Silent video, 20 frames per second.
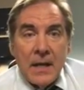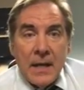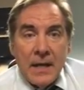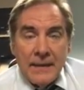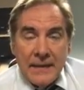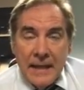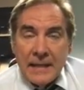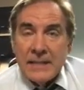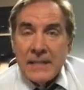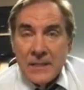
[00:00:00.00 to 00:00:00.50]

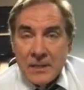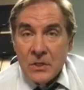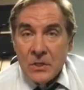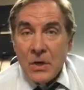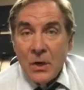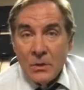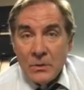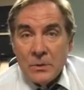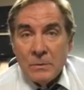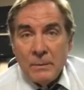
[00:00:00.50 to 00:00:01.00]
and that's
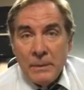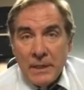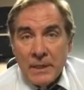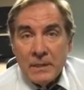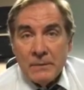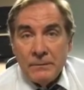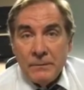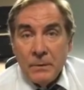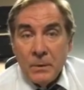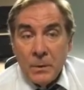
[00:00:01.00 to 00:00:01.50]
coach
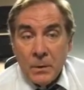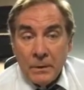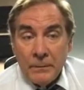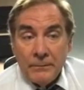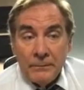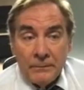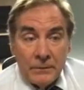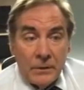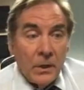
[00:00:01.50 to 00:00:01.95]
speaks for,